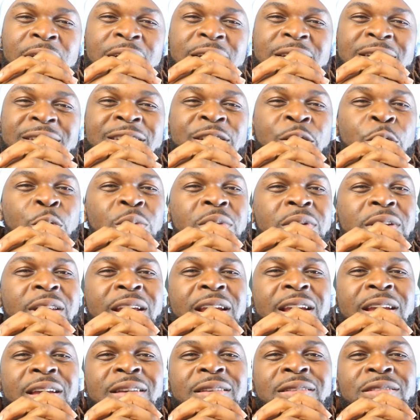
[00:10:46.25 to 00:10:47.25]
certain
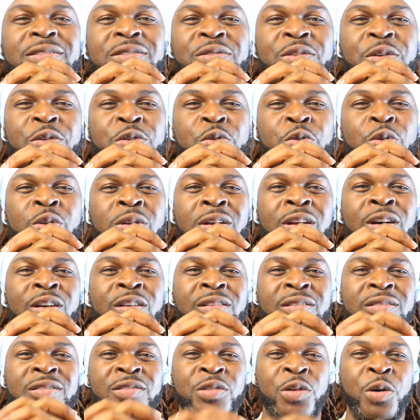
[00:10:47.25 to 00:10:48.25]
things, you know, you
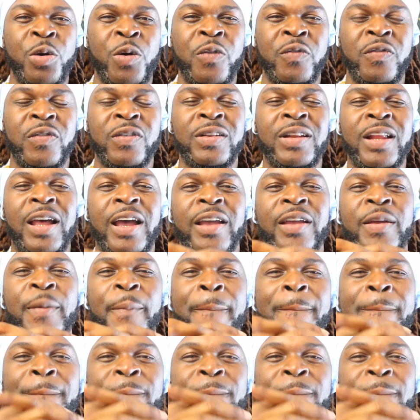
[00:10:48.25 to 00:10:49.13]
gloss over, like,